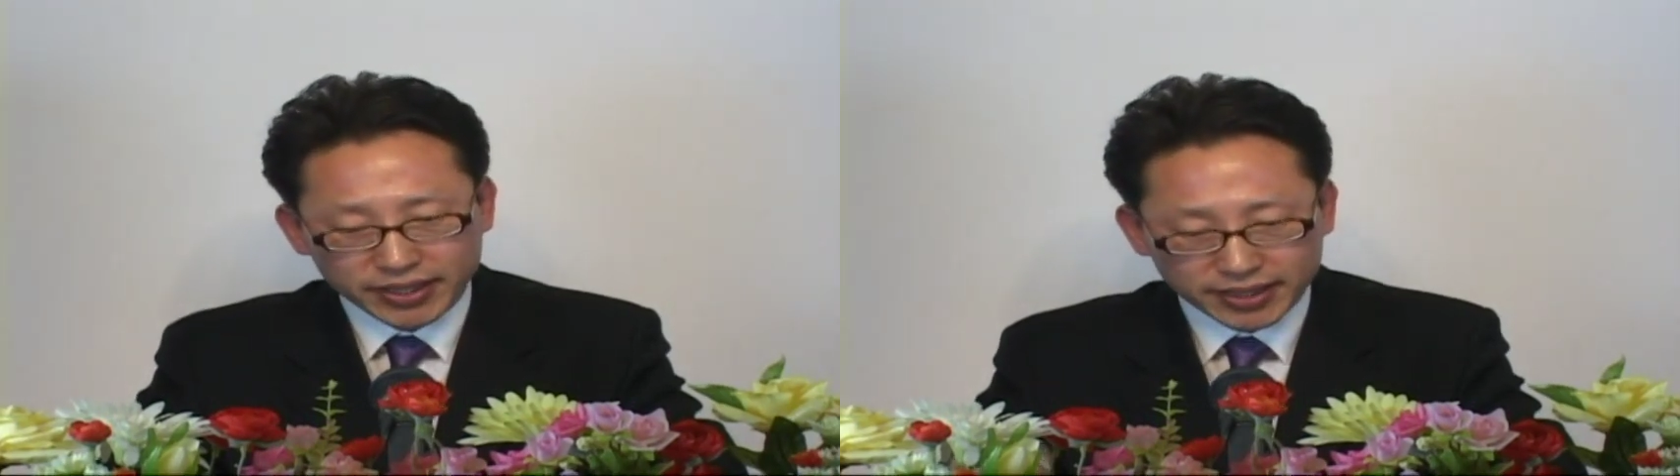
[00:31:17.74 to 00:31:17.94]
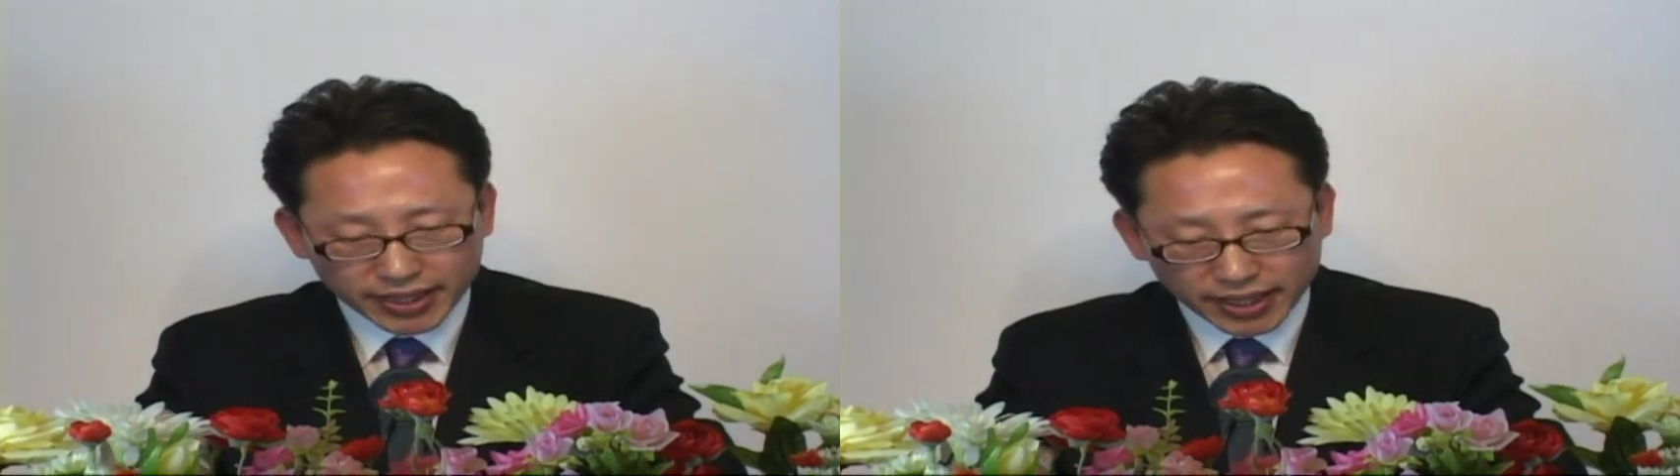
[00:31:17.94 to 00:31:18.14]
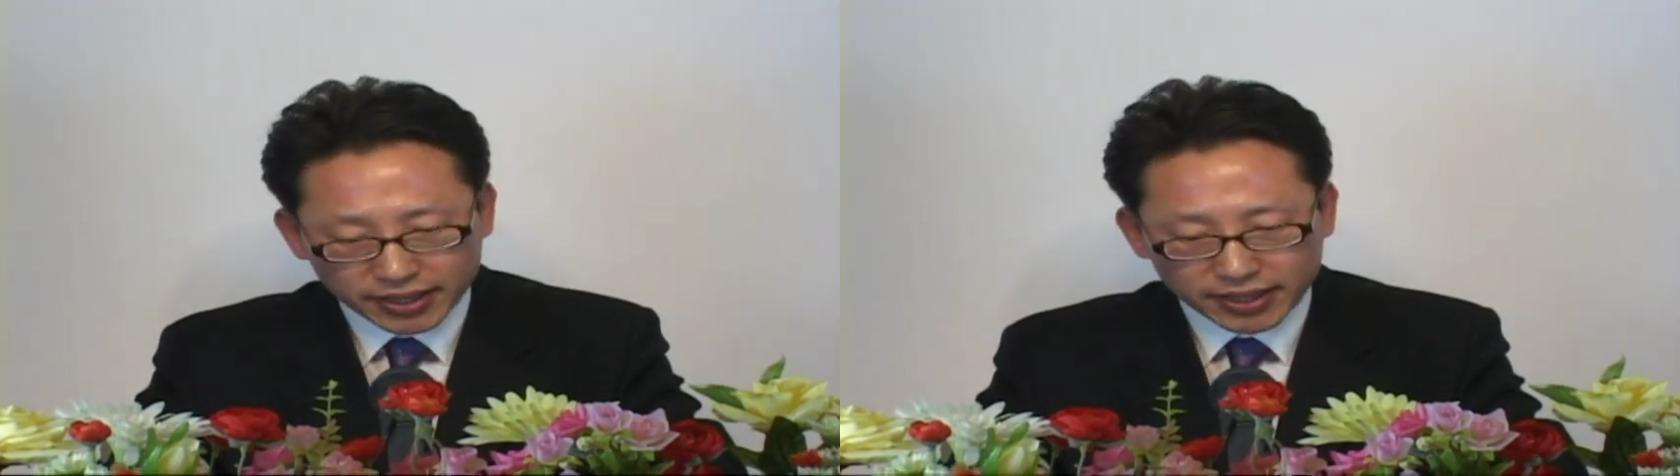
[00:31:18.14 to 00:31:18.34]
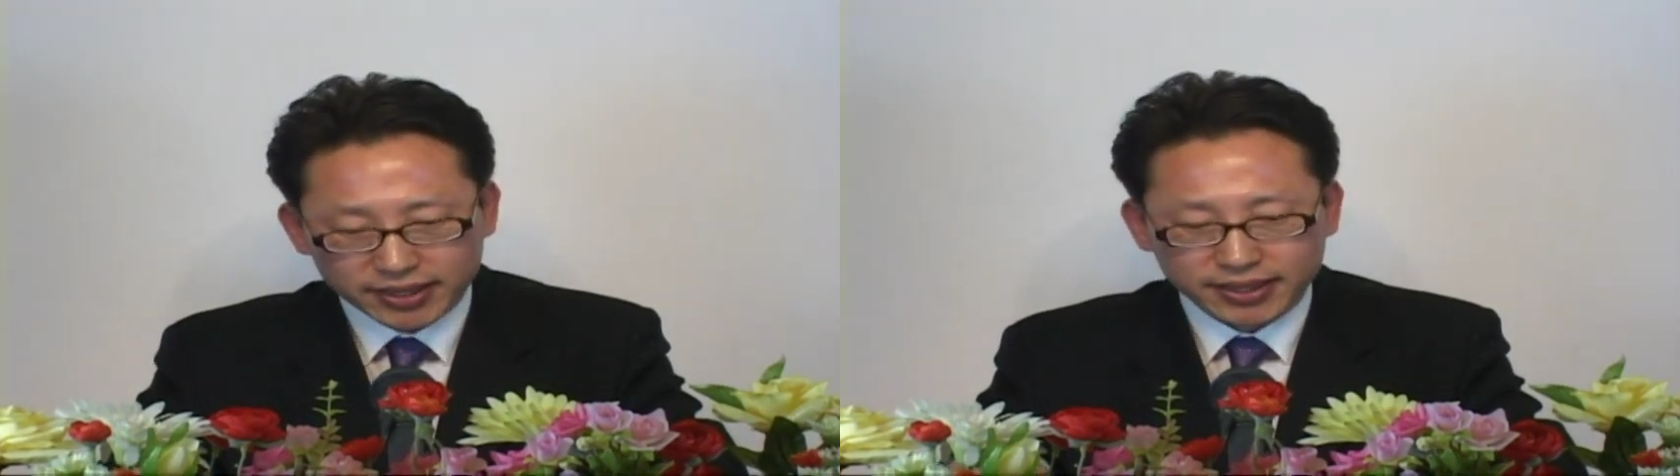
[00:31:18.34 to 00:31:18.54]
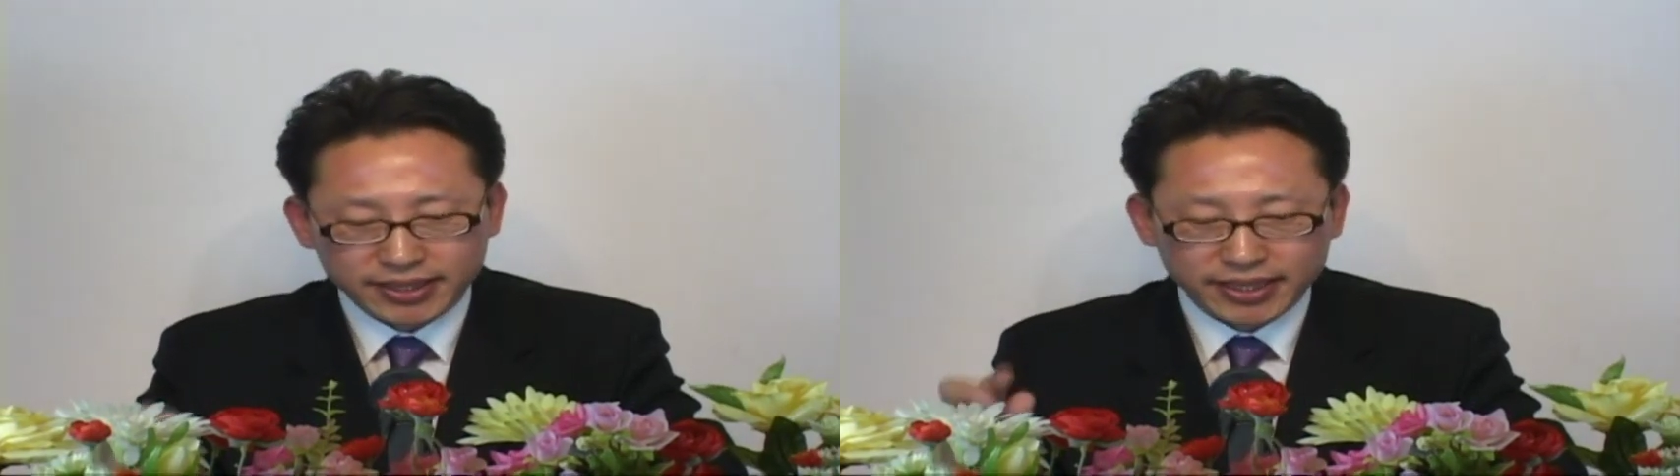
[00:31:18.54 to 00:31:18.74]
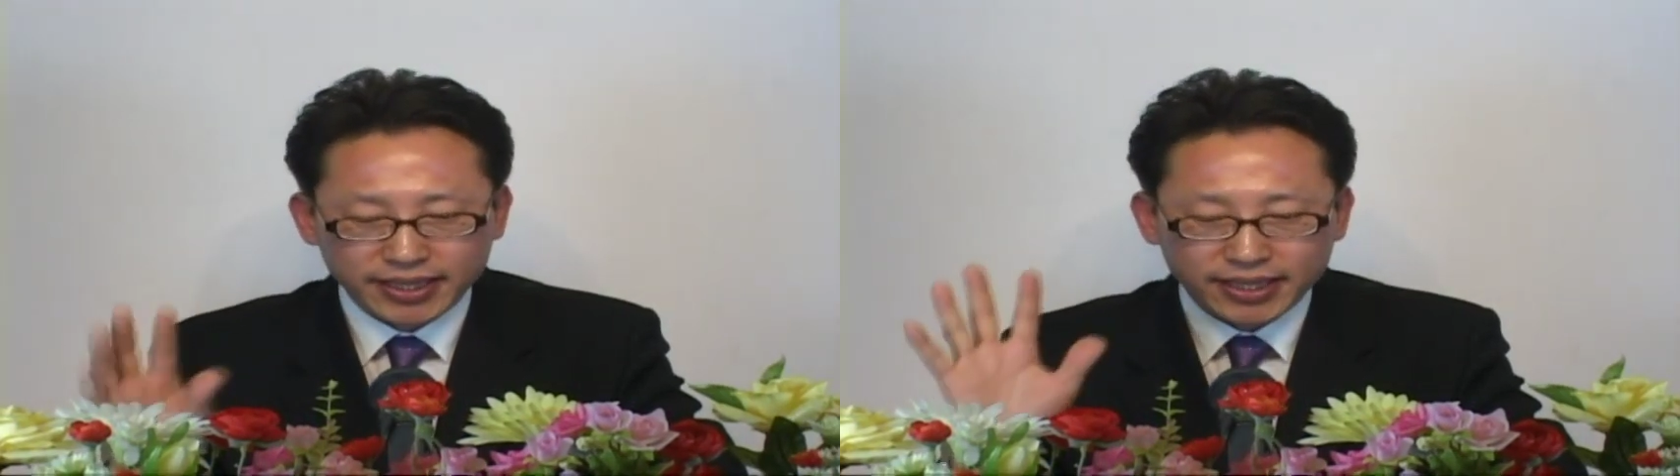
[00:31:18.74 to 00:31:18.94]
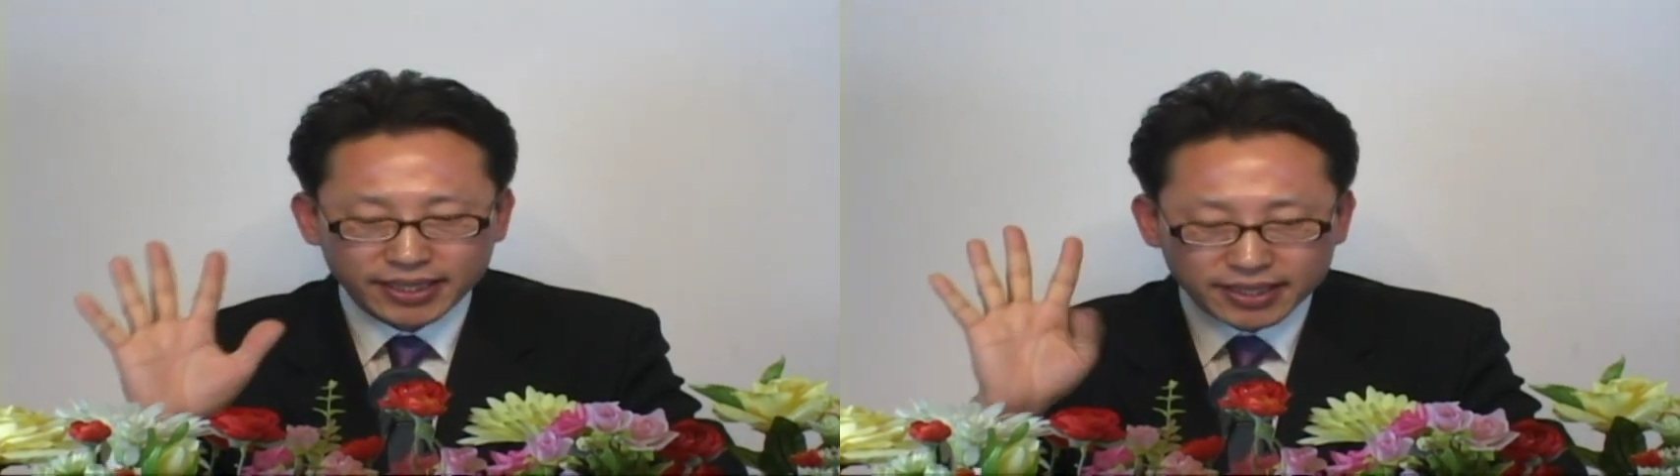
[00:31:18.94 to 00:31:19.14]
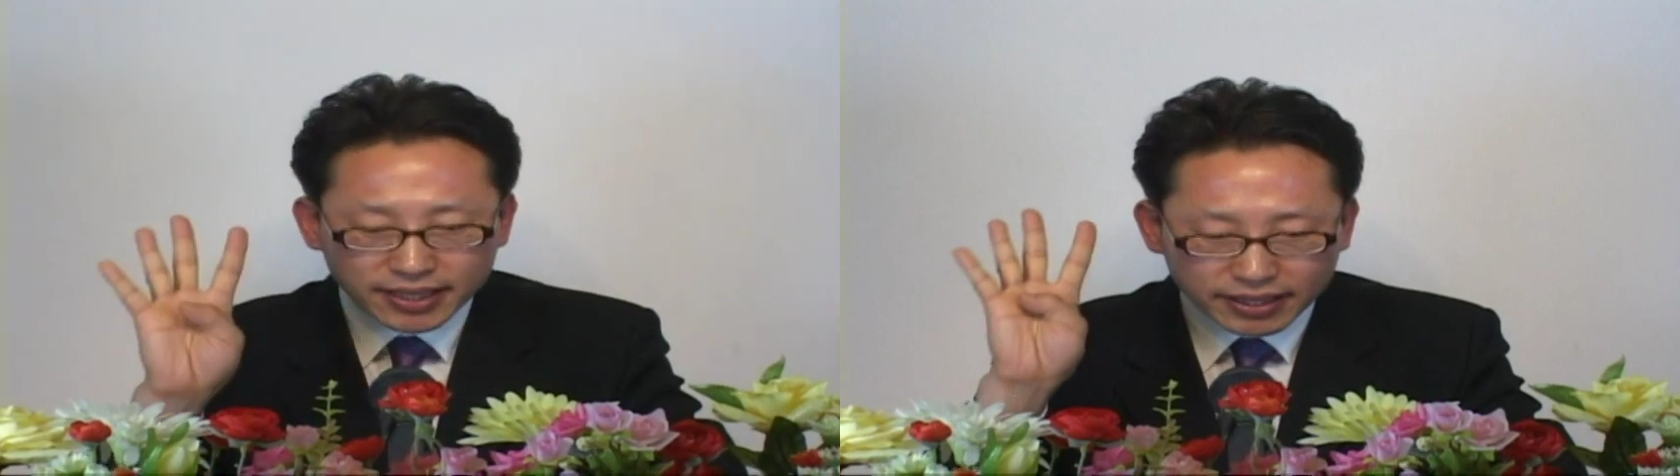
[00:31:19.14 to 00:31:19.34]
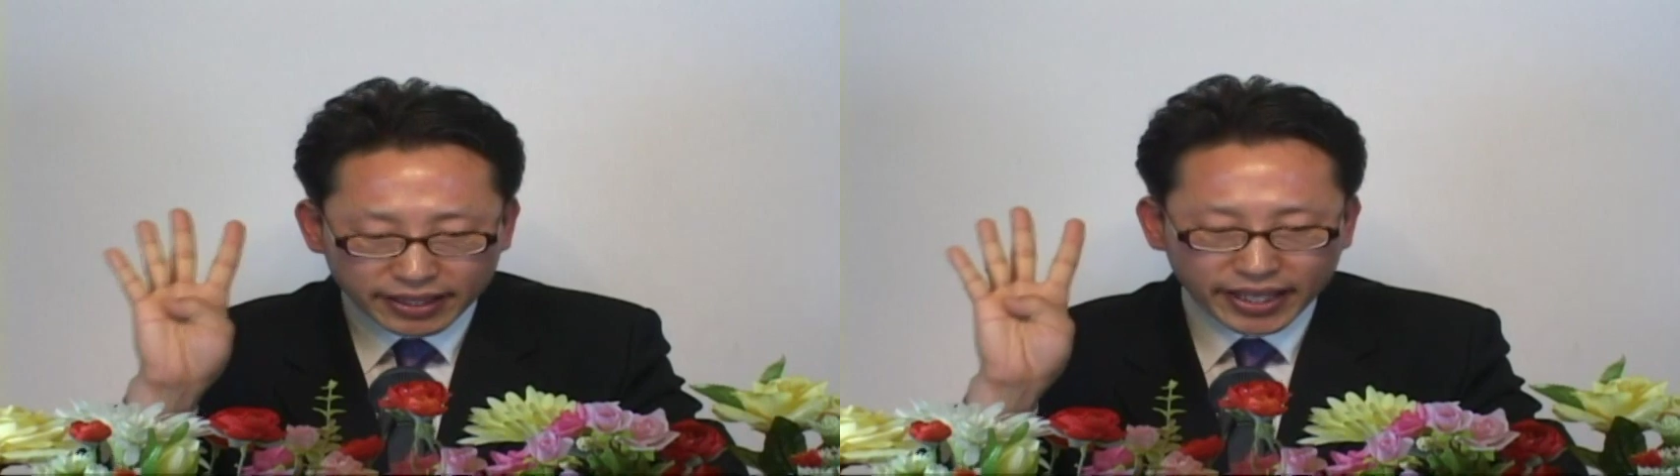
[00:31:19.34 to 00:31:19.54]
Believers who serve